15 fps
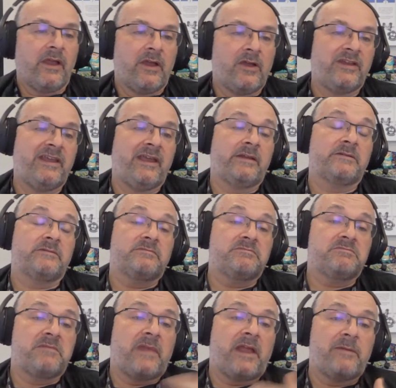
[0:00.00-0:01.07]
Again,
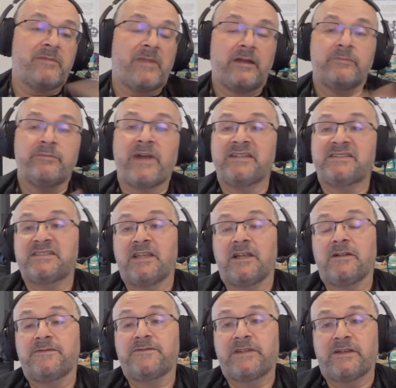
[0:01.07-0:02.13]
myself,